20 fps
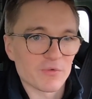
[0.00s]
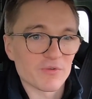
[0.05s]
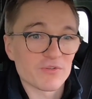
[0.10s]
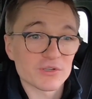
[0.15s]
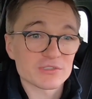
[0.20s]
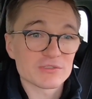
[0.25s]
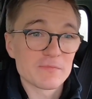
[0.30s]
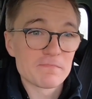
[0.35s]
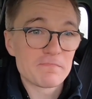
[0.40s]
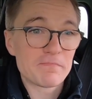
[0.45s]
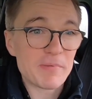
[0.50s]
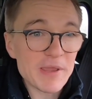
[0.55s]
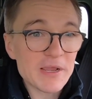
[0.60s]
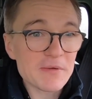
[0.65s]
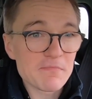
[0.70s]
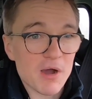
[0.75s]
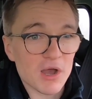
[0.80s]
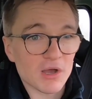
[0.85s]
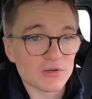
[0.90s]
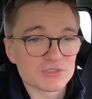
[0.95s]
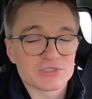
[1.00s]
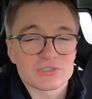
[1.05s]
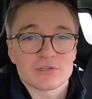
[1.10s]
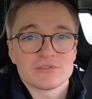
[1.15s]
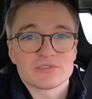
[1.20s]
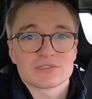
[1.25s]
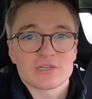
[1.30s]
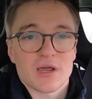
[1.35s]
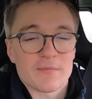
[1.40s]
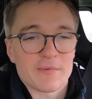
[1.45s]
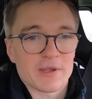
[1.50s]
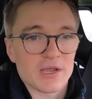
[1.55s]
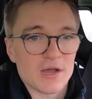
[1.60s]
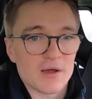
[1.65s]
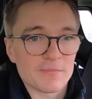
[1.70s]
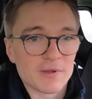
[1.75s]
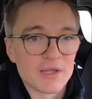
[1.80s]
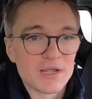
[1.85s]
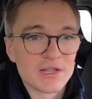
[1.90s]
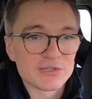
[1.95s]
We've got some big milestones coming
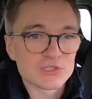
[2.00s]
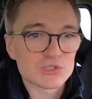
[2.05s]
up.